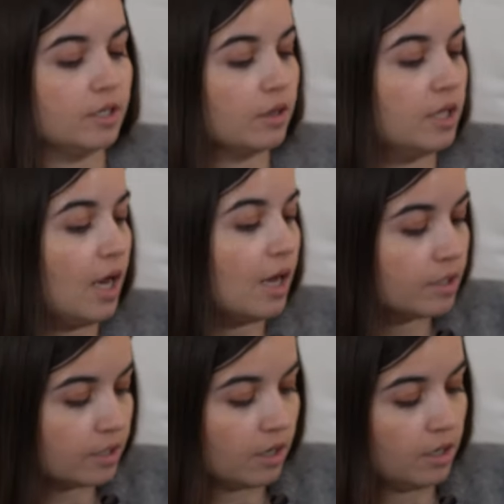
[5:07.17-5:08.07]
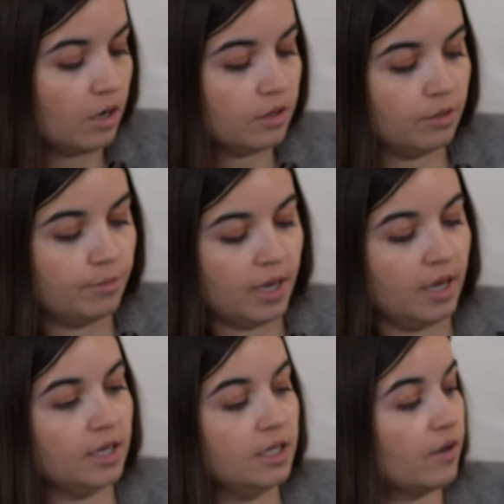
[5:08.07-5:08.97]
so the outside of the
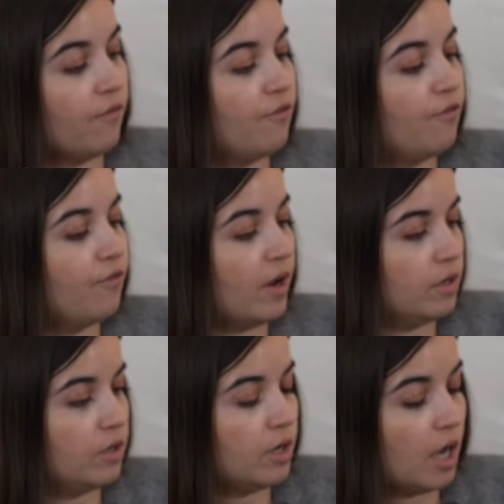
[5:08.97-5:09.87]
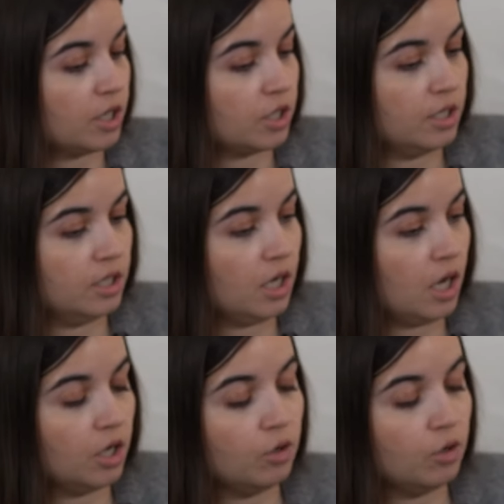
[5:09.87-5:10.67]
bag is very good, actually.